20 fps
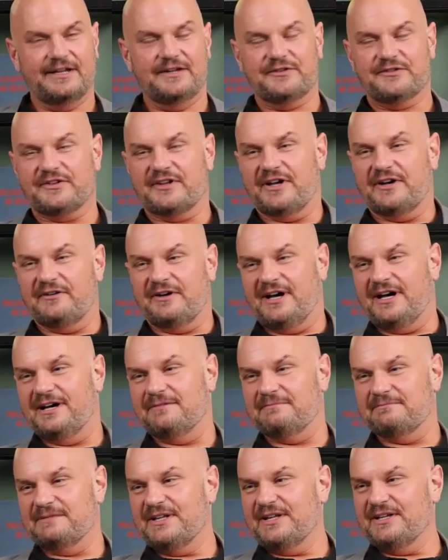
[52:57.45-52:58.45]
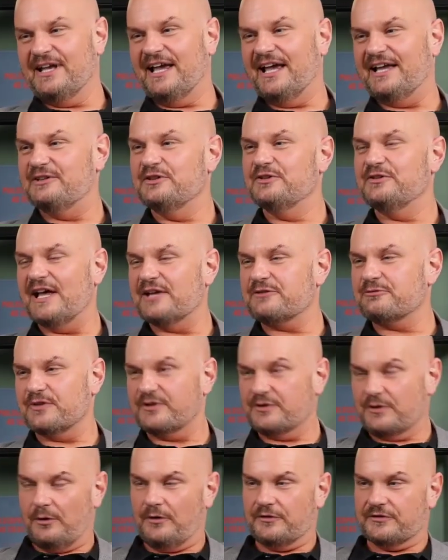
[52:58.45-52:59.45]
So um, yeah, and that's where
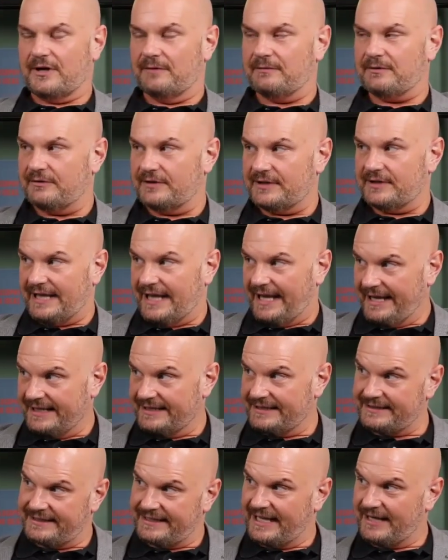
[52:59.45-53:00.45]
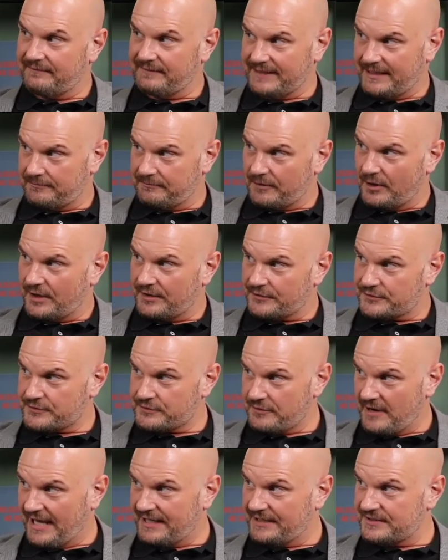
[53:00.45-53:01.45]
the goals come in really handy and having that broader
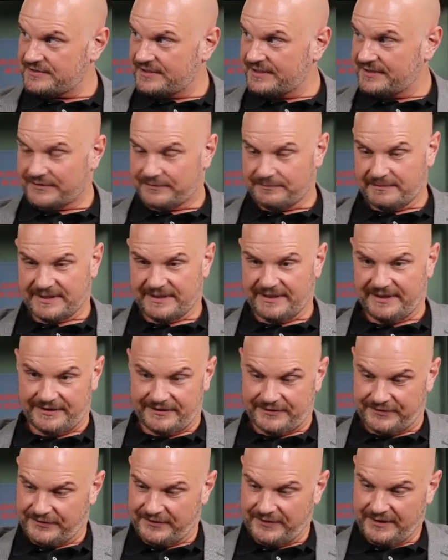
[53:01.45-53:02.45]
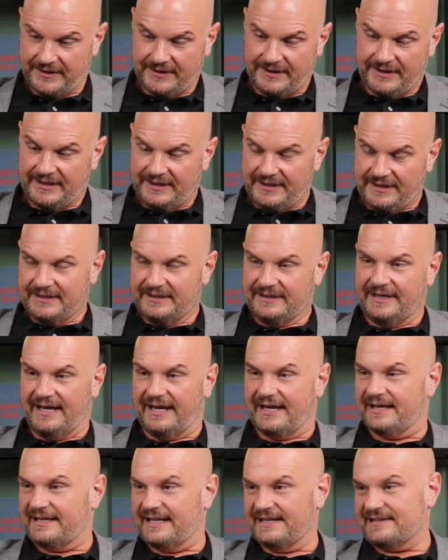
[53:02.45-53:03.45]
strategy is because
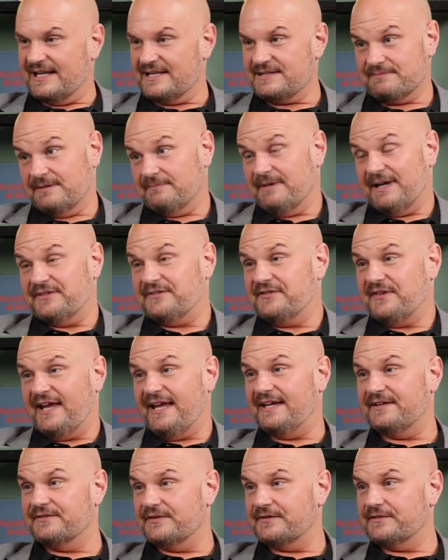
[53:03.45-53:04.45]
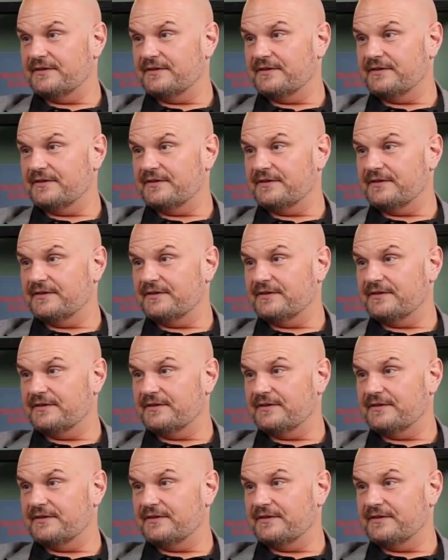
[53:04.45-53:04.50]
yeah, that, has been my stance.